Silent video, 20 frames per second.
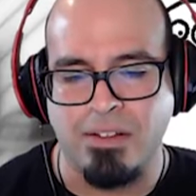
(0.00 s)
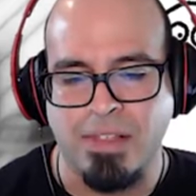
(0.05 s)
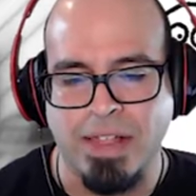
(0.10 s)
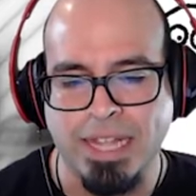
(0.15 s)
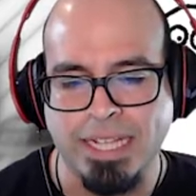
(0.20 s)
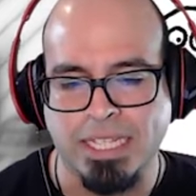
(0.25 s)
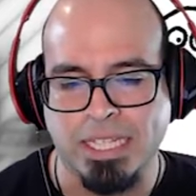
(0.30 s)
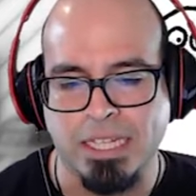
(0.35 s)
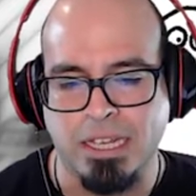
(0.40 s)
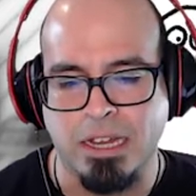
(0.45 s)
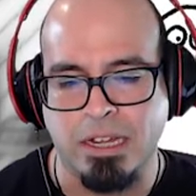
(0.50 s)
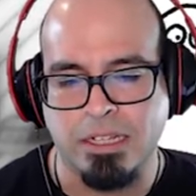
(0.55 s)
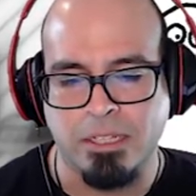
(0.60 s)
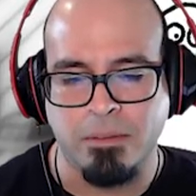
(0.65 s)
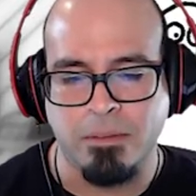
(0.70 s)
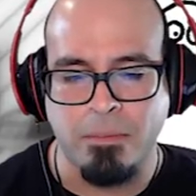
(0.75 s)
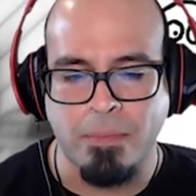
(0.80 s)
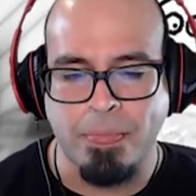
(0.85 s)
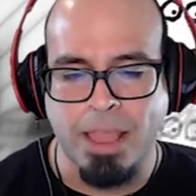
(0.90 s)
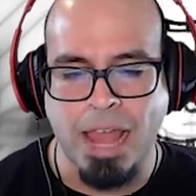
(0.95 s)
Oh, that
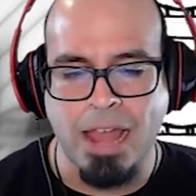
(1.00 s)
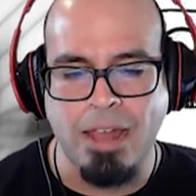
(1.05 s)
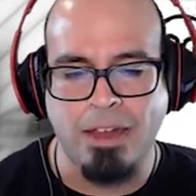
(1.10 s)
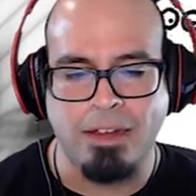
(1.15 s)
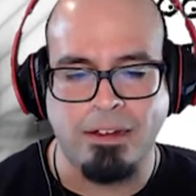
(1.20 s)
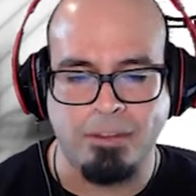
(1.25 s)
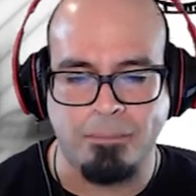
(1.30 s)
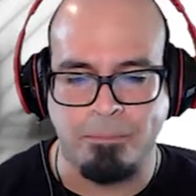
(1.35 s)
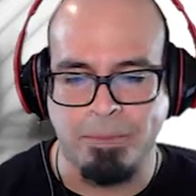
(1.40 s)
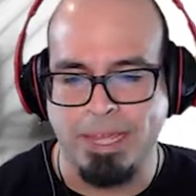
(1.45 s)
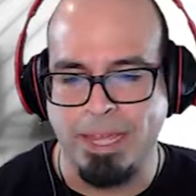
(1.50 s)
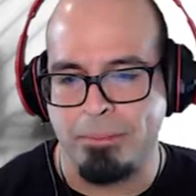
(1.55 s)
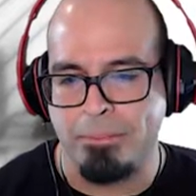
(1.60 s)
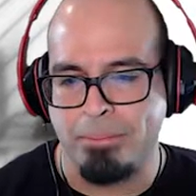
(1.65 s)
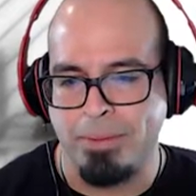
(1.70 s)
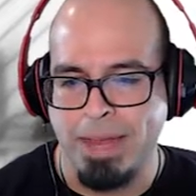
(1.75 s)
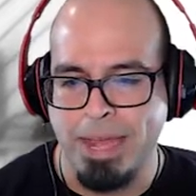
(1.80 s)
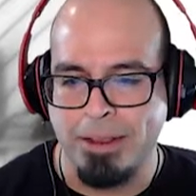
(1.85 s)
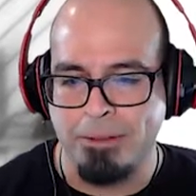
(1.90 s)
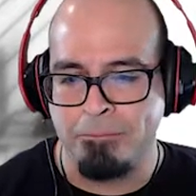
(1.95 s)
sucks. I'll help you
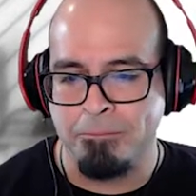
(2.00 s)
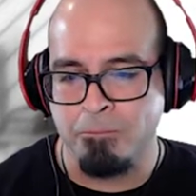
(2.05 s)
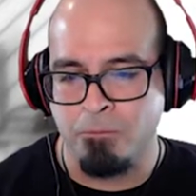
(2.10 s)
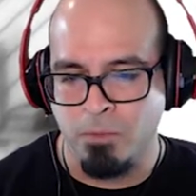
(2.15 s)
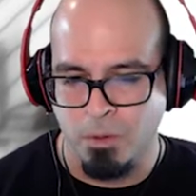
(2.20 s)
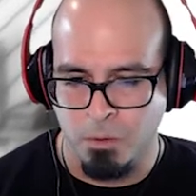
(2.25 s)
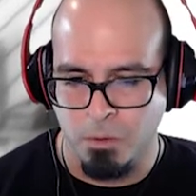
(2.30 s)
get them back.